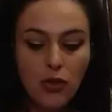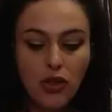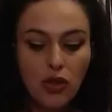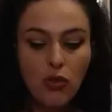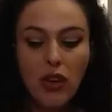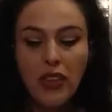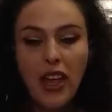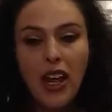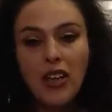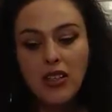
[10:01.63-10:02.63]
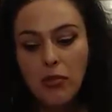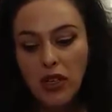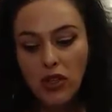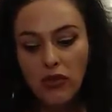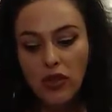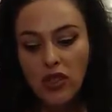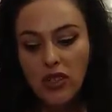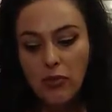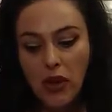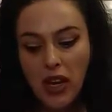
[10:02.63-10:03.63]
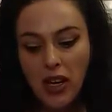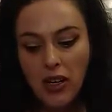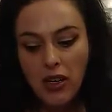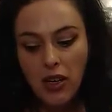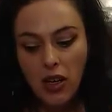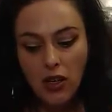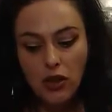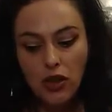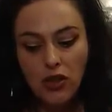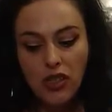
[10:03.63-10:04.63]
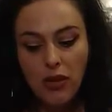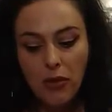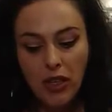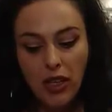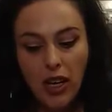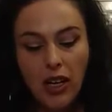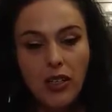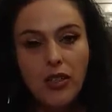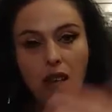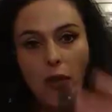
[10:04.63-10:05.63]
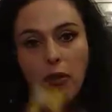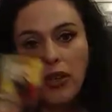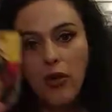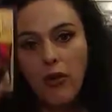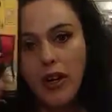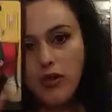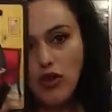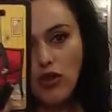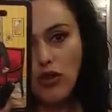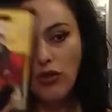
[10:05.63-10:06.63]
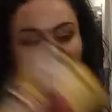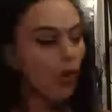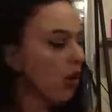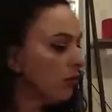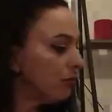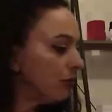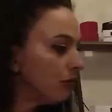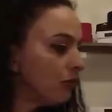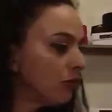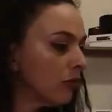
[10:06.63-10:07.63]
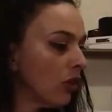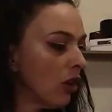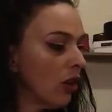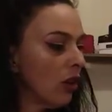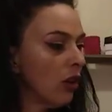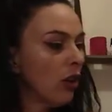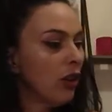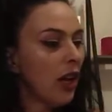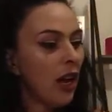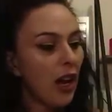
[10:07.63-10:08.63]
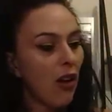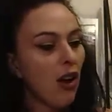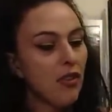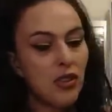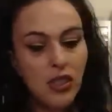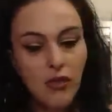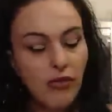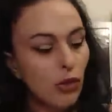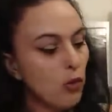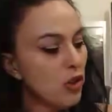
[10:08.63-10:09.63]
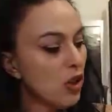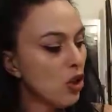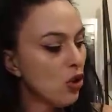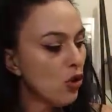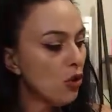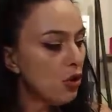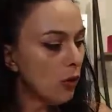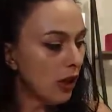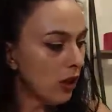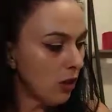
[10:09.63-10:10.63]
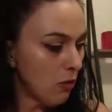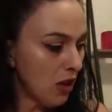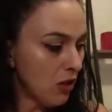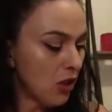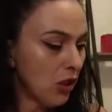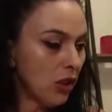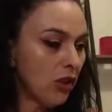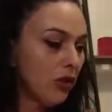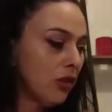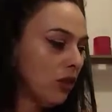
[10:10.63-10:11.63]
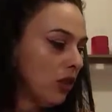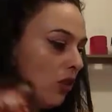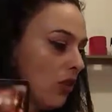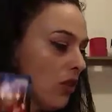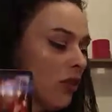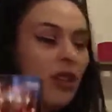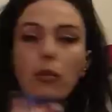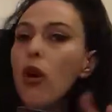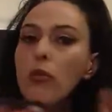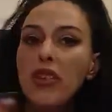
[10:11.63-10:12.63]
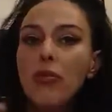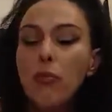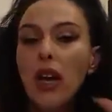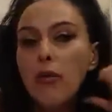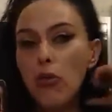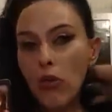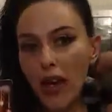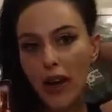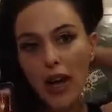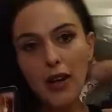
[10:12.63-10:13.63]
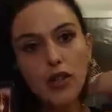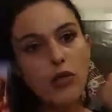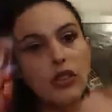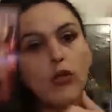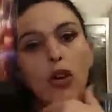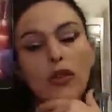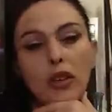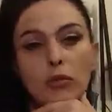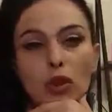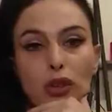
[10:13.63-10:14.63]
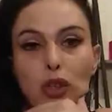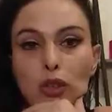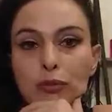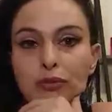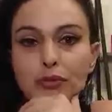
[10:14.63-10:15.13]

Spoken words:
you're still in that aspect of despair due to something that is happening around you, right? Now, how others are influencing you directly, masculine. You know, there might be people that aren't doing the right thing by you.